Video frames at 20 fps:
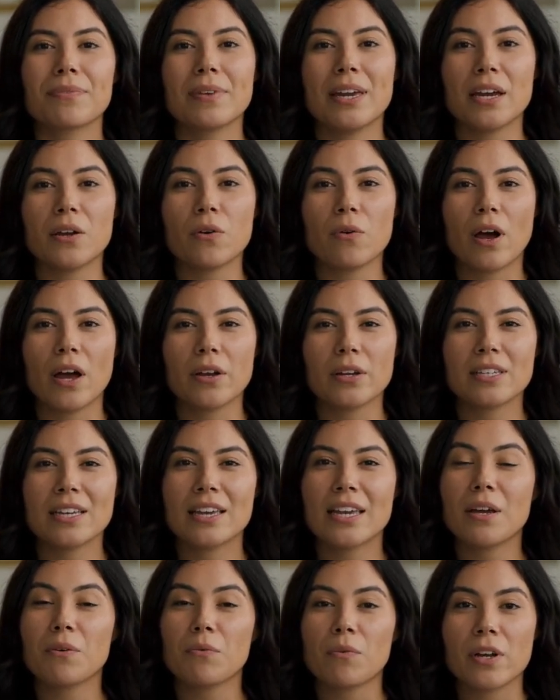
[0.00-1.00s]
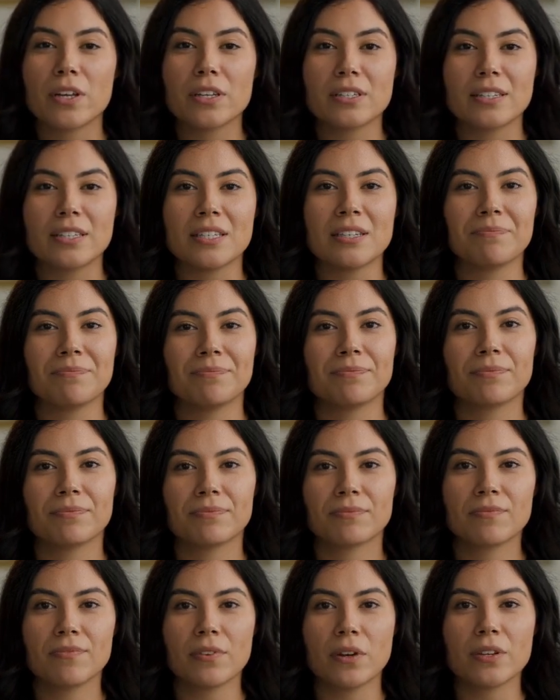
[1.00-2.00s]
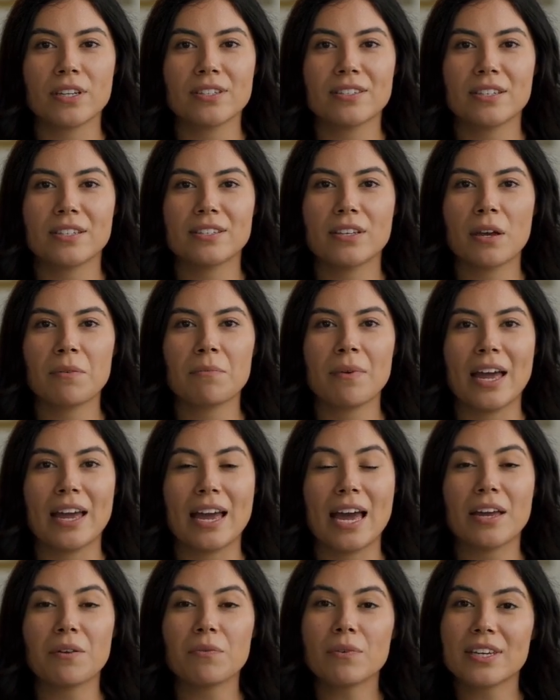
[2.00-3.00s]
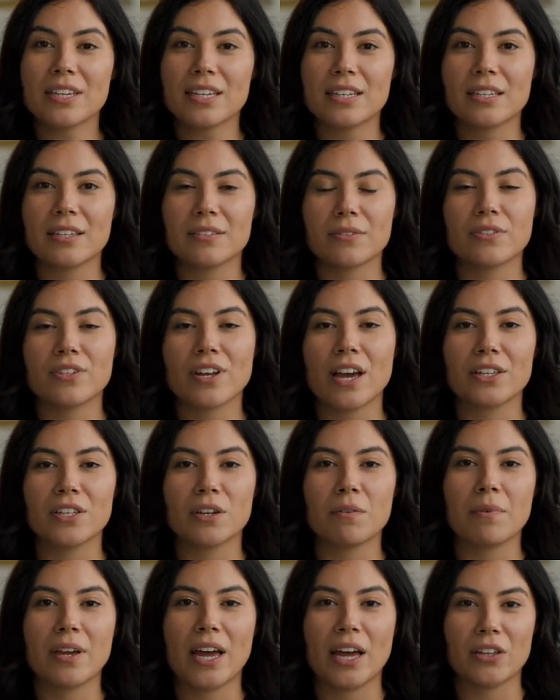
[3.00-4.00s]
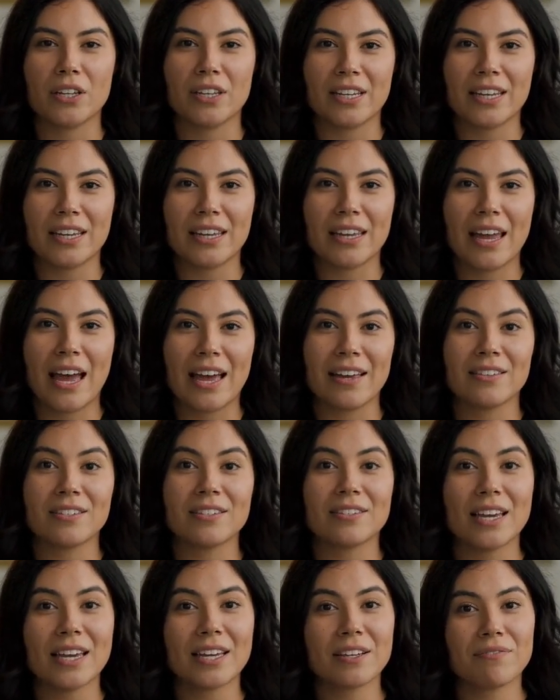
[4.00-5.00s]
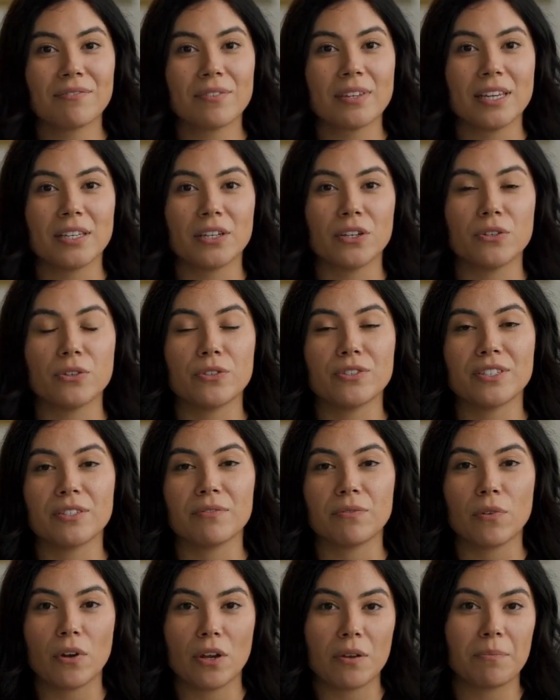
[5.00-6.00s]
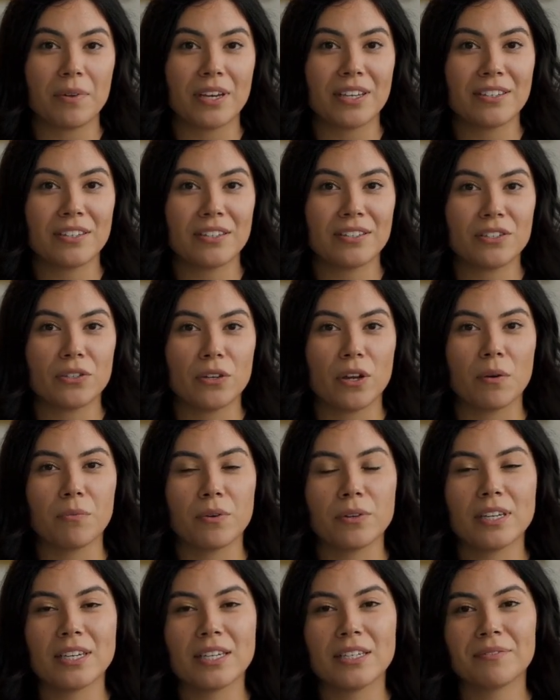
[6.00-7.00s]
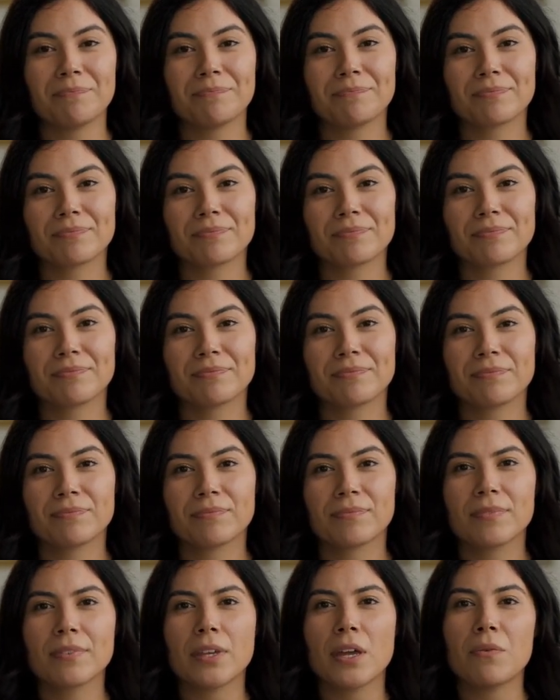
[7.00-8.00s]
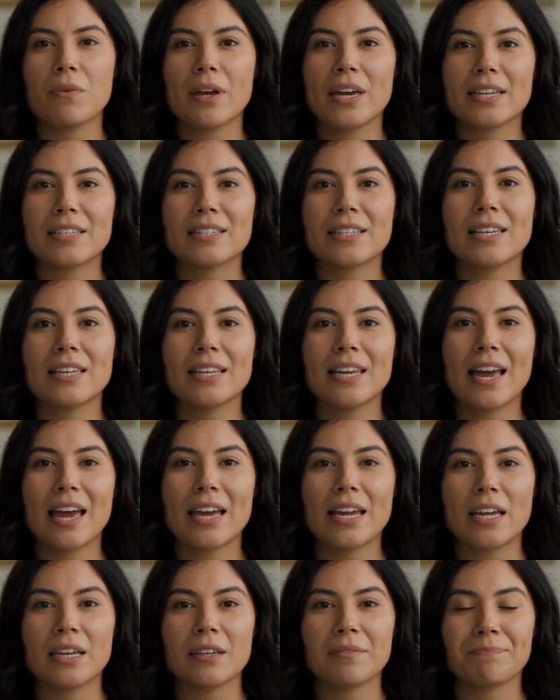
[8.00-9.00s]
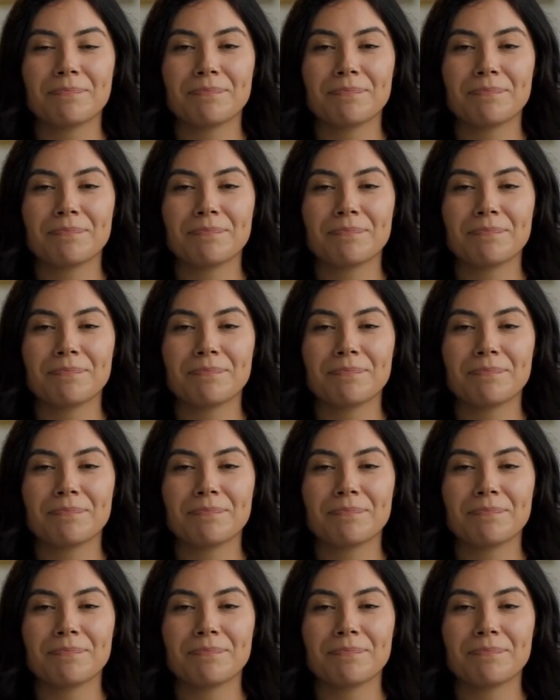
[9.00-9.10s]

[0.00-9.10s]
Equality at work focuses on pay equity, gender parity, and safe, inclusive workplaces globally. Ulvind IKEA.